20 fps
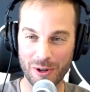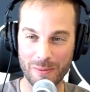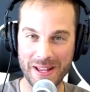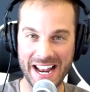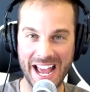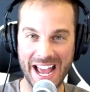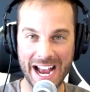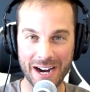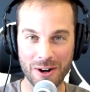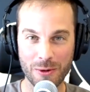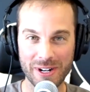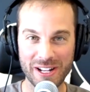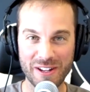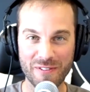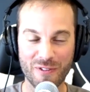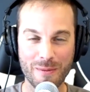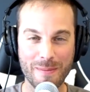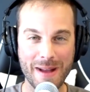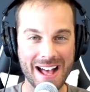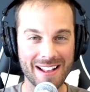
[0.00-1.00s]
bit of equity
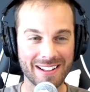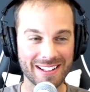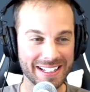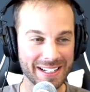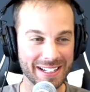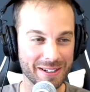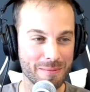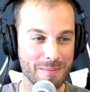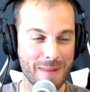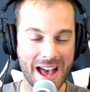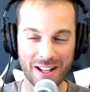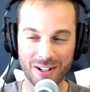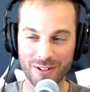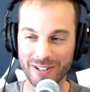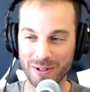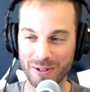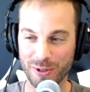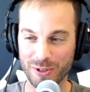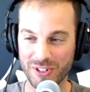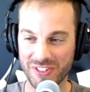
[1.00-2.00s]
for Mallory.
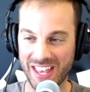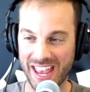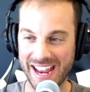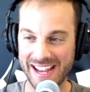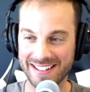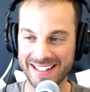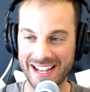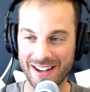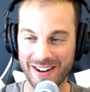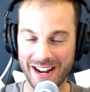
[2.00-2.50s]
Mallory will just hand out